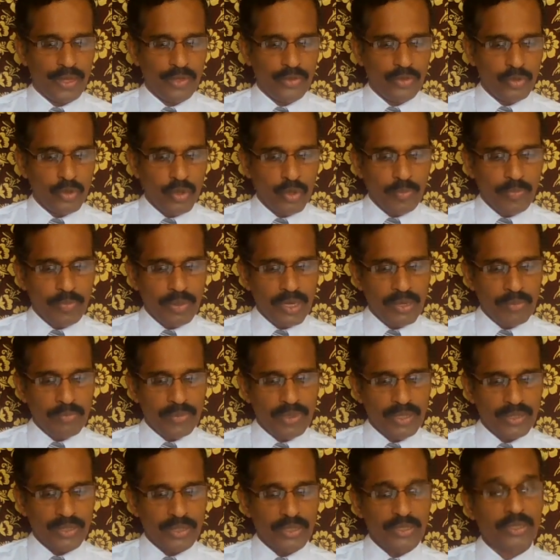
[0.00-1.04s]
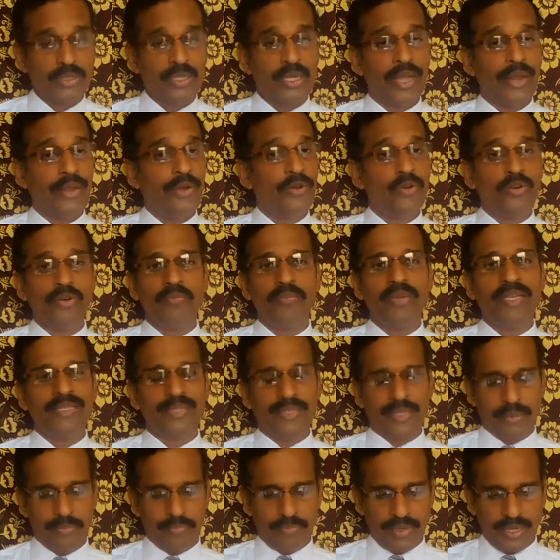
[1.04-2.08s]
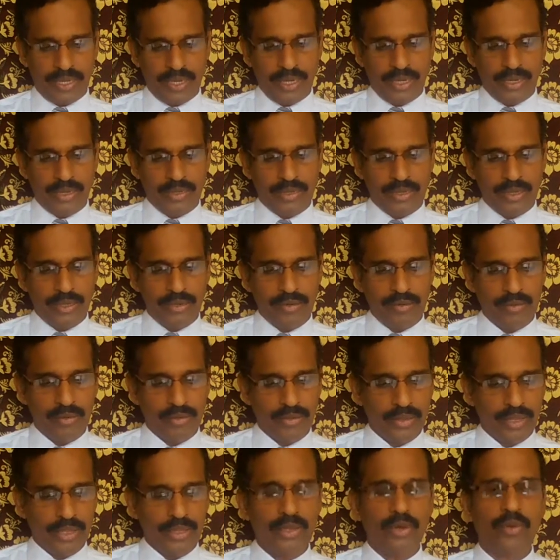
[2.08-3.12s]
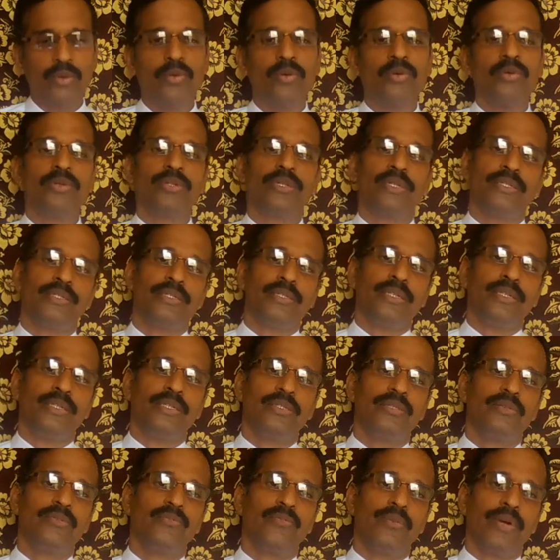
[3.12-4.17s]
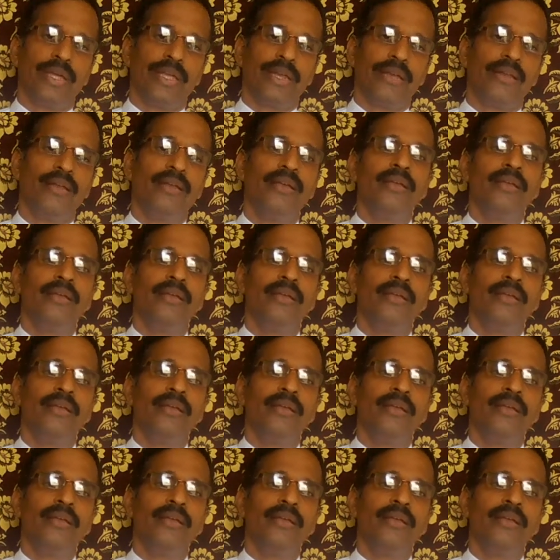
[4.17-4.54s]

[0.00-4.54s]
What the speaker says: Two purposes cannot be separated, then the whole trust is void.